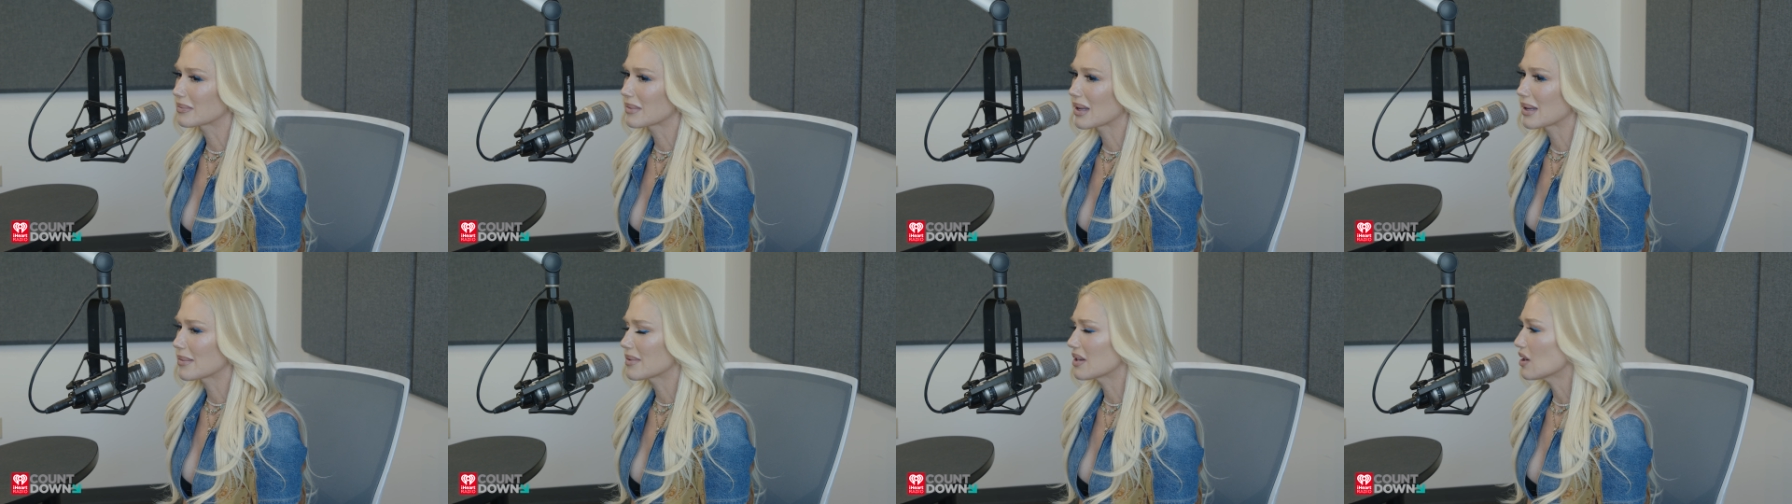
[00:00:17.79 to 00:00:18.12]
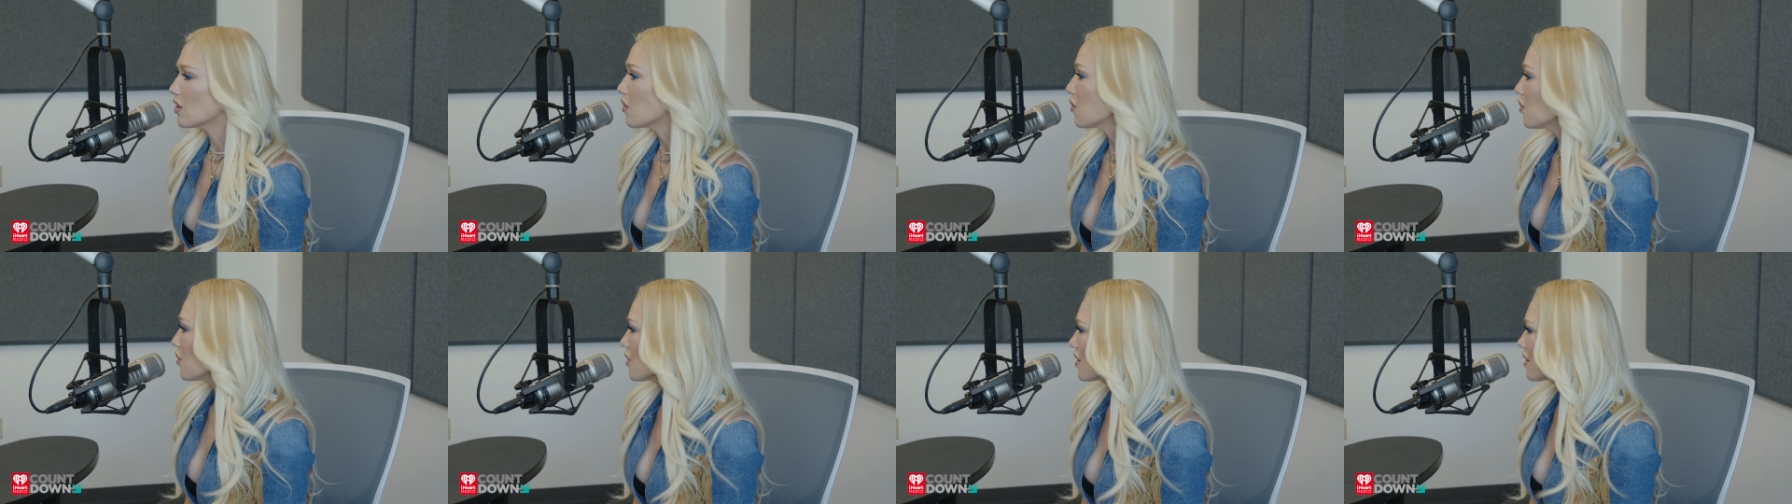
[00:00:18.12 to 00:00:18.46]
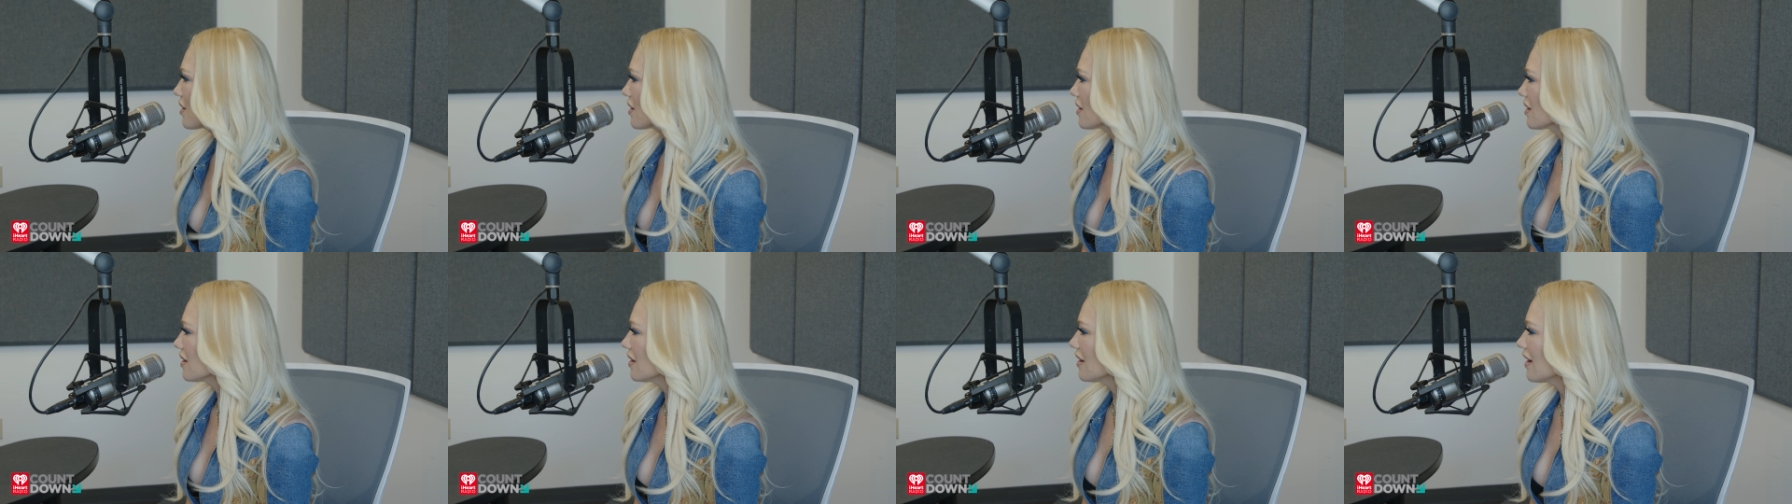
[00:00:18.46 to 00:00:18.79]
maybe,
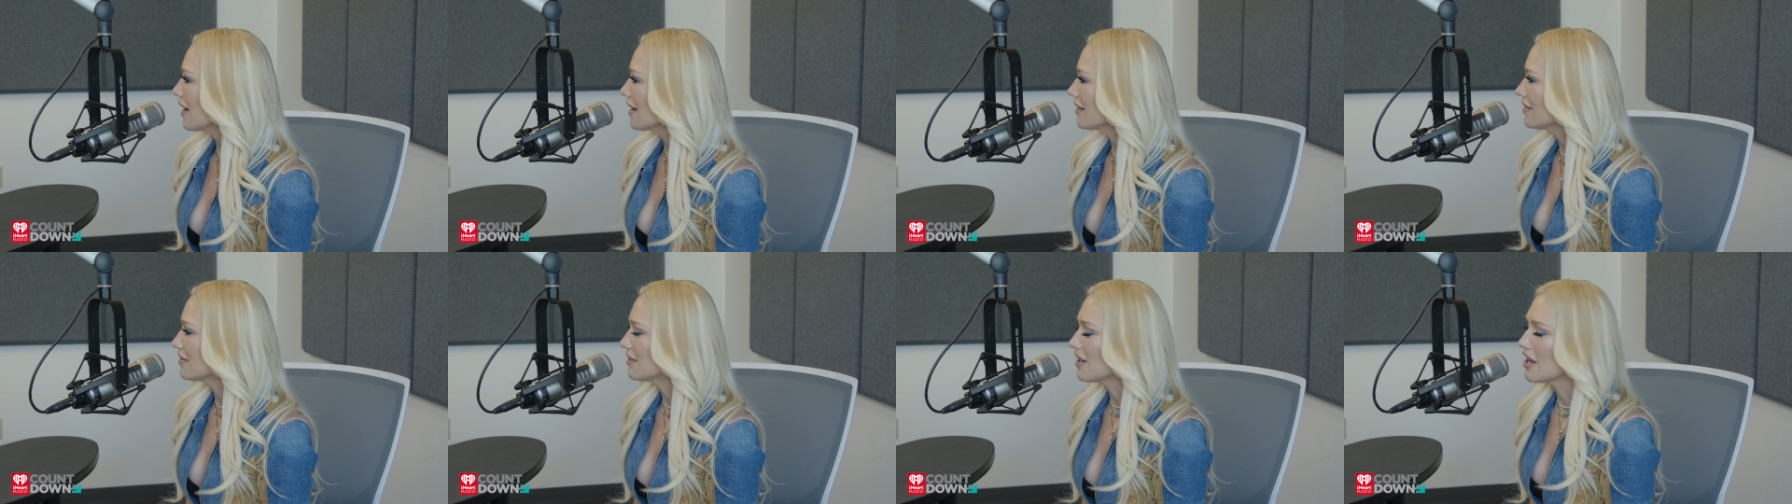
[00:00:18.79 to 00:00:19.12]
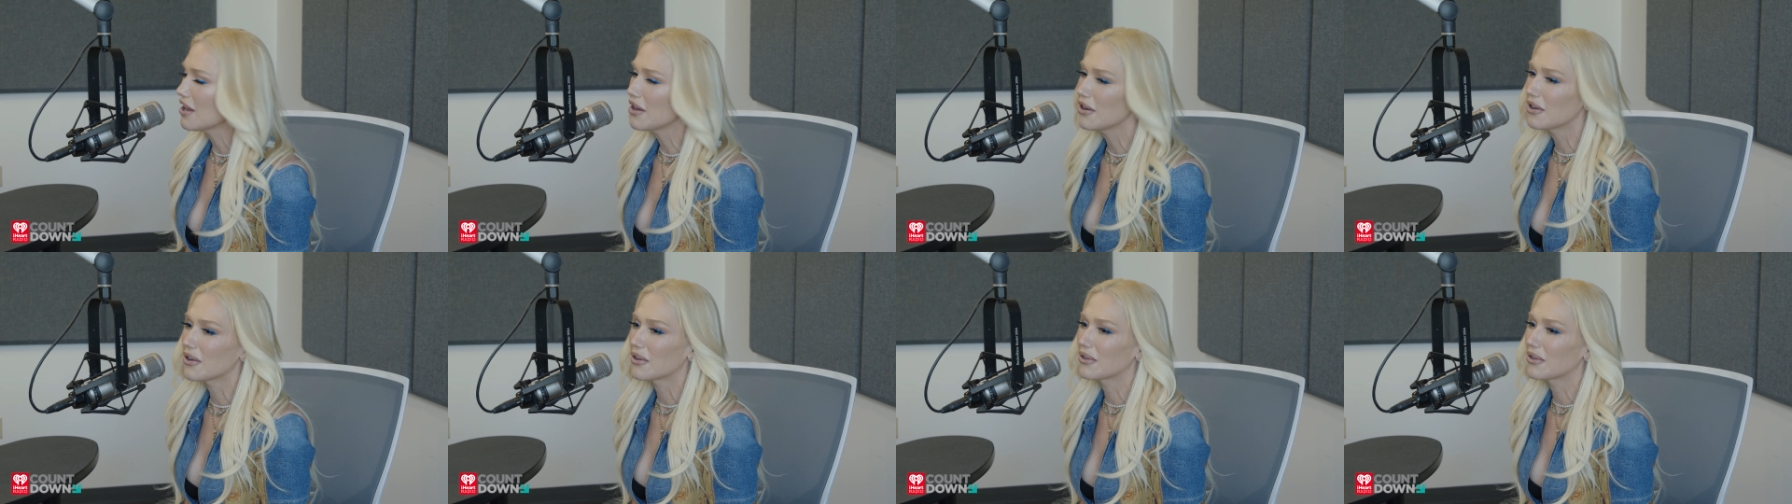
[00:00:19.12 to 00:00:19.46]
or I don't know.